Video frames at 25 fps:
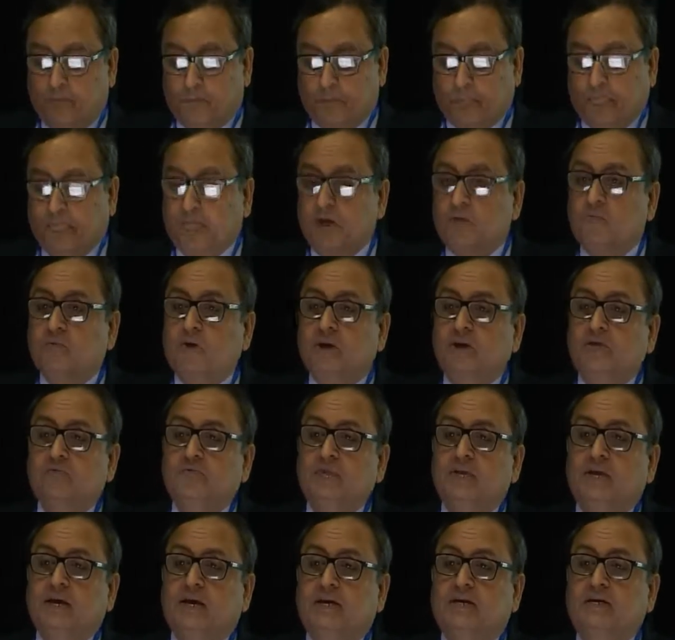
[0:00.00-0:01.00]
Now, one of
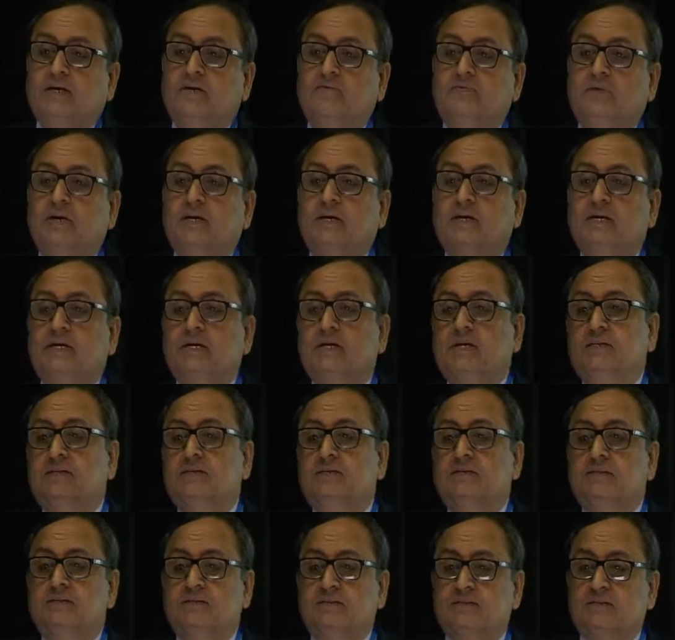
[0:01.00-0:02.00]
the activating
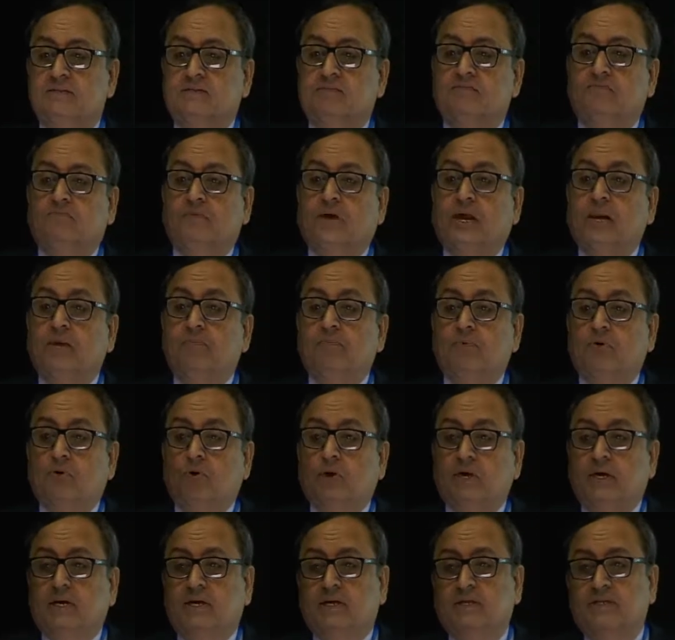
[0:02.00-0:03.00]
agents is
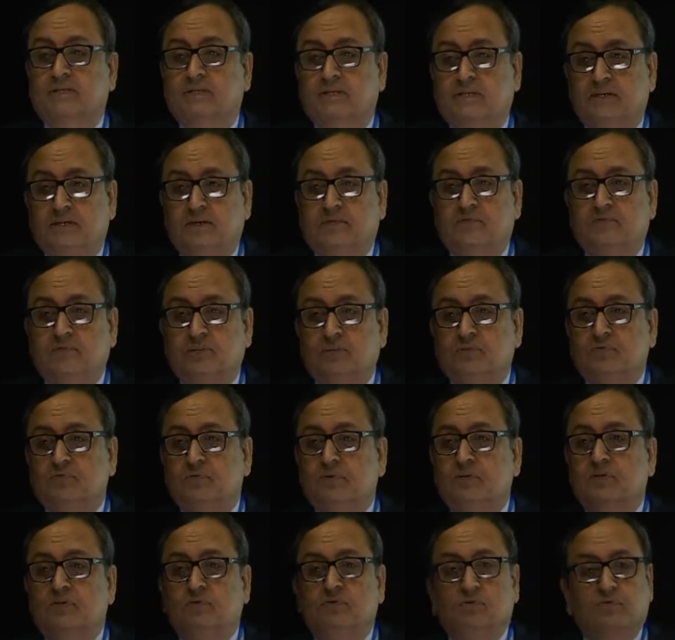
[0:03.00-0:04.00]
valproic acid, which we
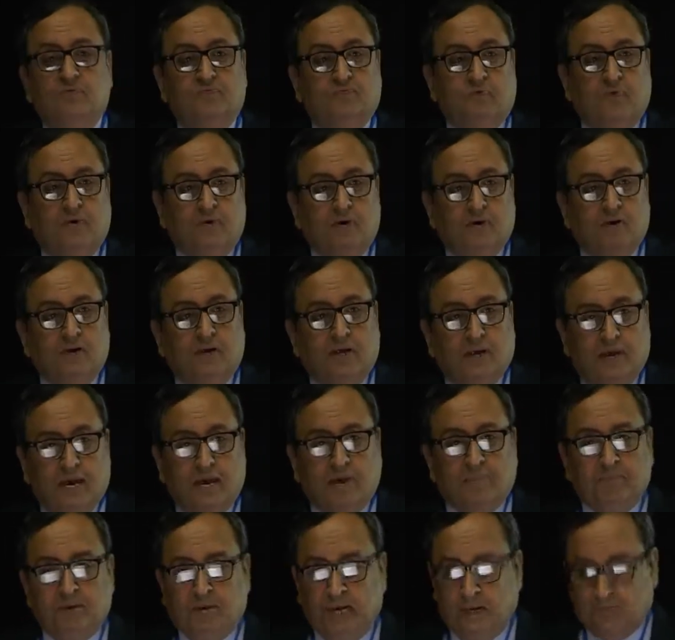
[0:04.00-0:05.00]
use for
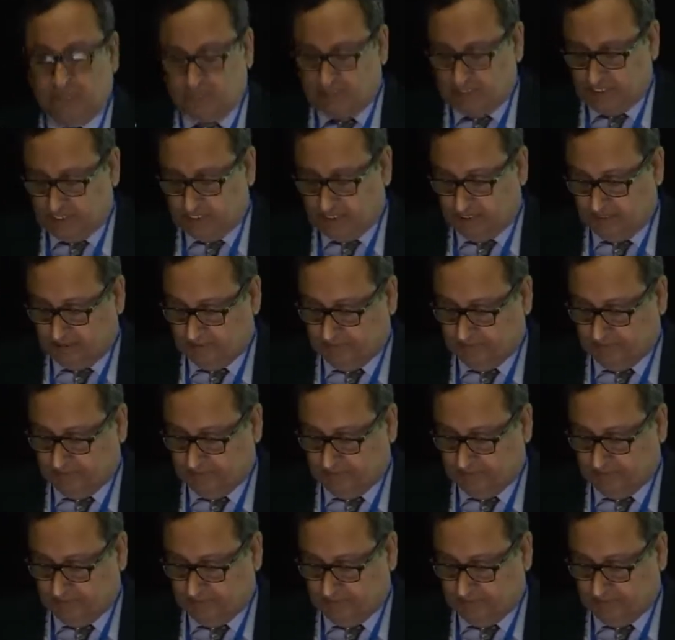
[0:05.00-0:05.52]
epilepsy.